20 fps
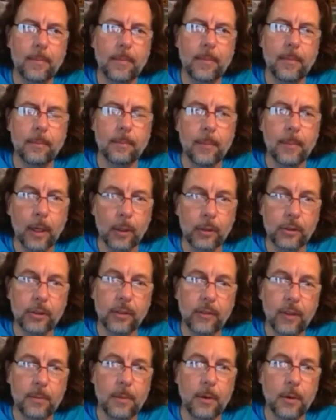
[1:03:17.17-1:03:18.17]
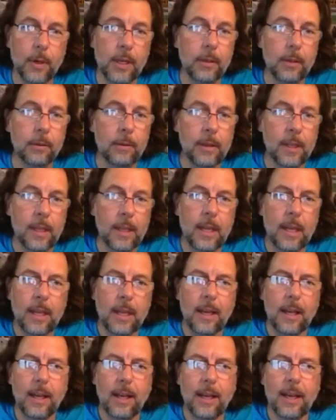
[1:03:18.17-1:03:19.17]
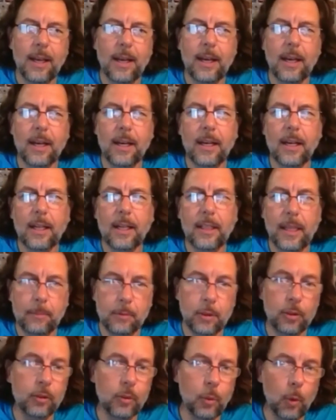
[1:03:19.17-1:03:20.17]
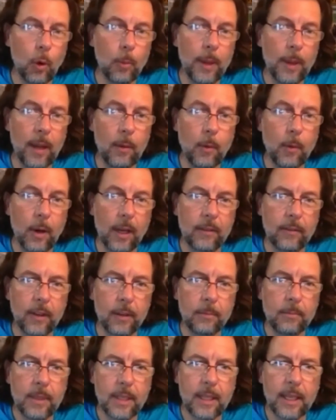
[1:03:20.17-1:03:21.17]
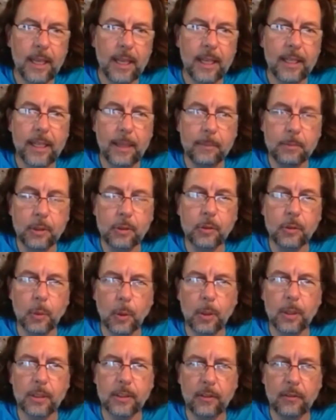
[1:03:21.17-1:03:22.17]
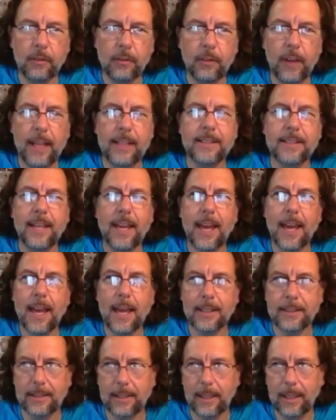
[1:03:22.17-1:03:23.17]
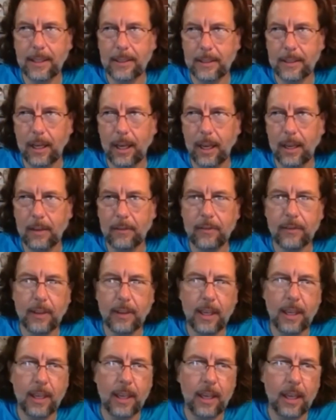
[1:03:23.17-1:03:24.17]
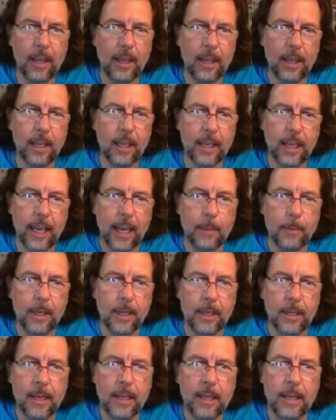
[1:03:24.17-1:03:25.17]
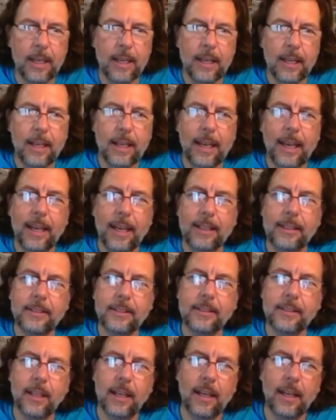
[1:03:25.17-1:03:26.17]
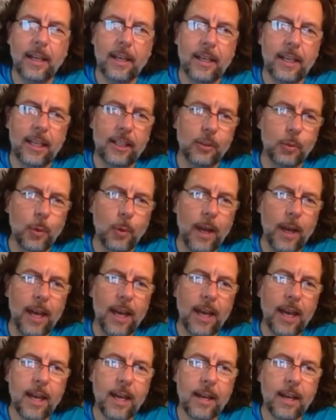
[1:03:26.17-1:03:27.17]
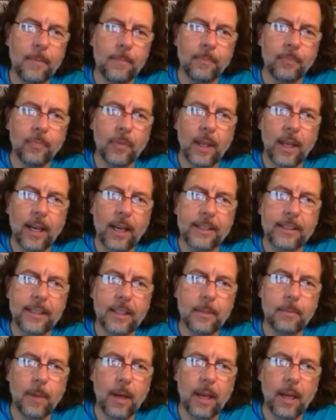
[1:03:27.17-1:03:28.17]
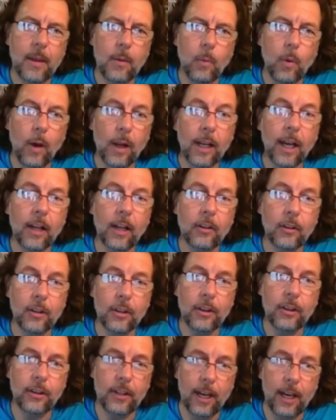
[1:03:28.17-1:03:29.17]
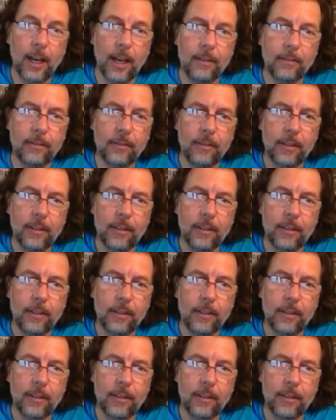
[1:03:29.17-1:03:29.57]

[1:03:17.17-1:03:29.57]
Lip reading: Most of them are real. Neptune's Wall being one of them, and Neptune's Wall is a fantastic dive in Cayman, and it's where I did my 100th dive,